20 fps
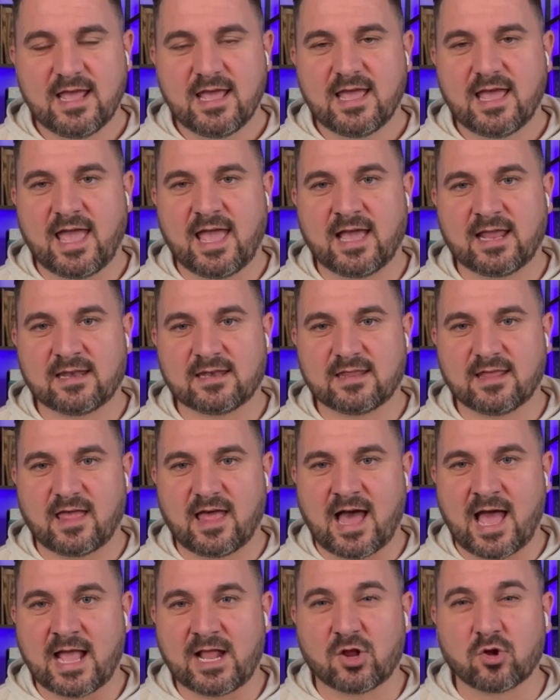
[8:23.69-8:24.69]
And
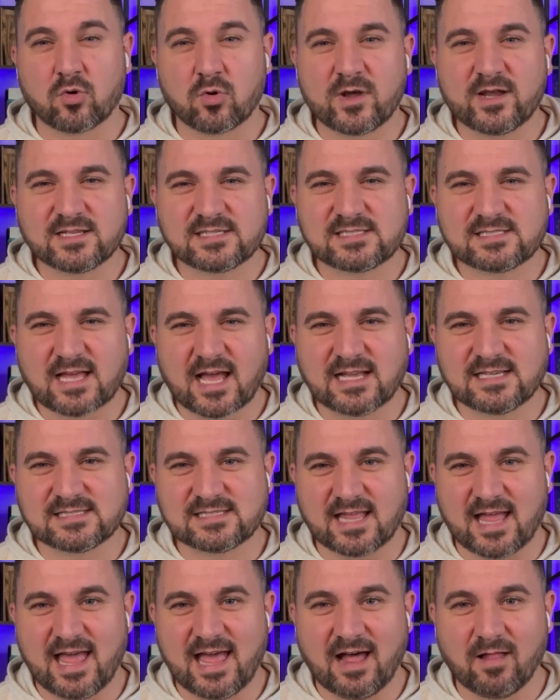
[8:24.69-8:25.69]
I criticize the
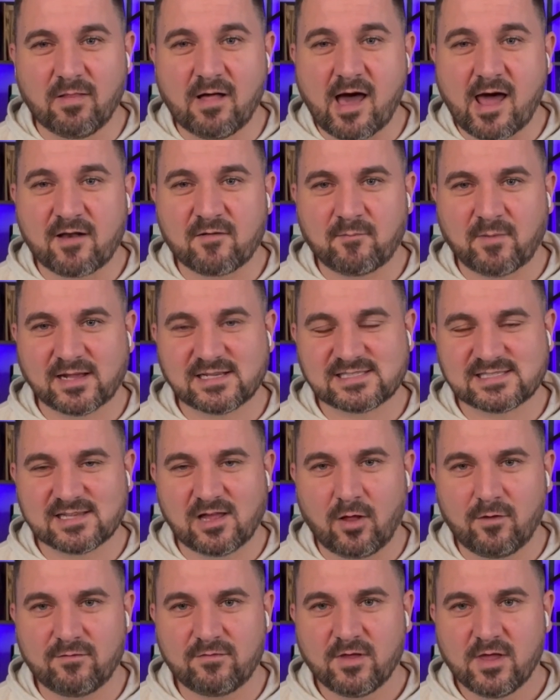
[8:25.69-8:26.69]
hell out of
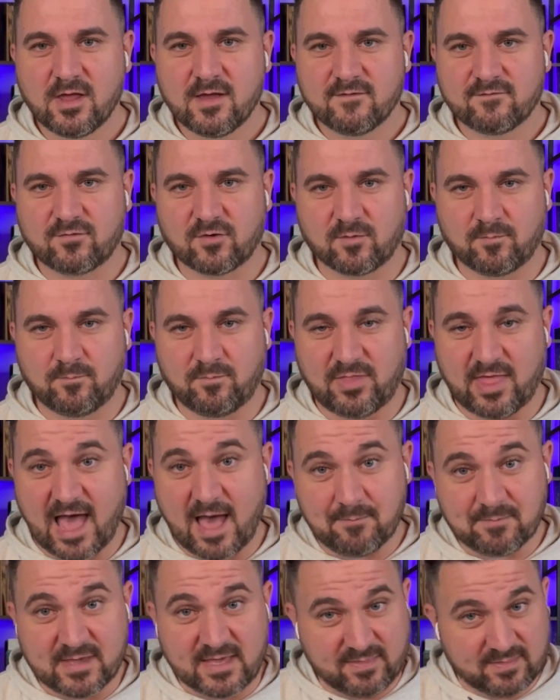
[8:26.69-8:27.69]
myself for
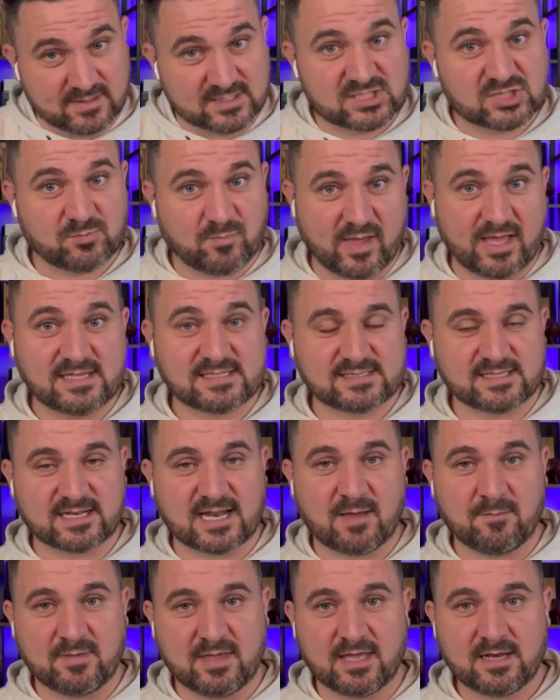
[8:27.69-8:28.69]
that being the space that
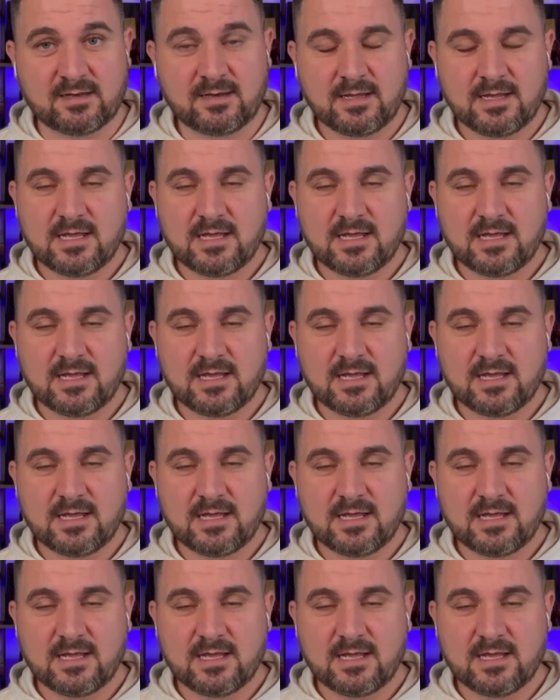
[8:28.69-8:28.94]
I'm in,